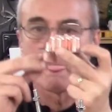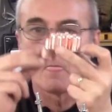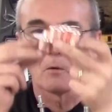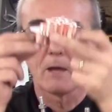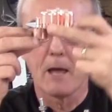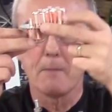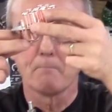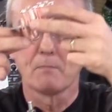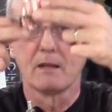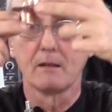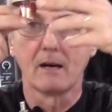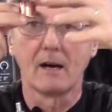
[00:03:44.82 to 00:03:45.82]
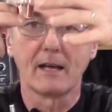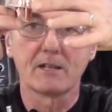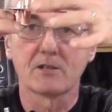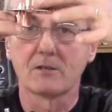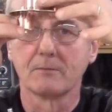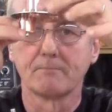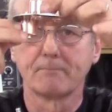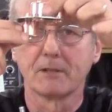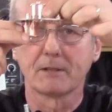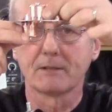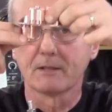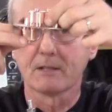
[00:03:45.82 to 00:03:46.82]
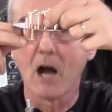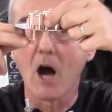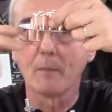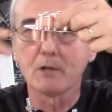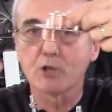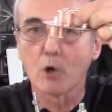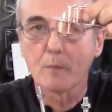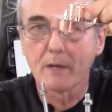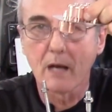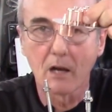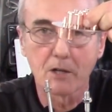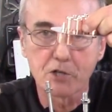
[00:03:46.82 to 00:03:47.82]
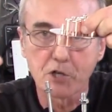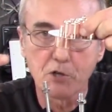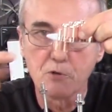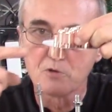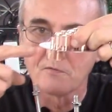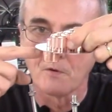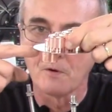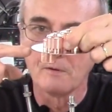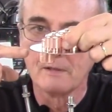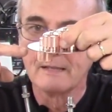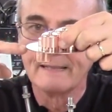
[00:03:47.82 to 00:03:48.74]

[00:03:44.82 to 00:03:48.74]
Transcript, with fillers: okay? Uh, that's the, the, the common terminology used for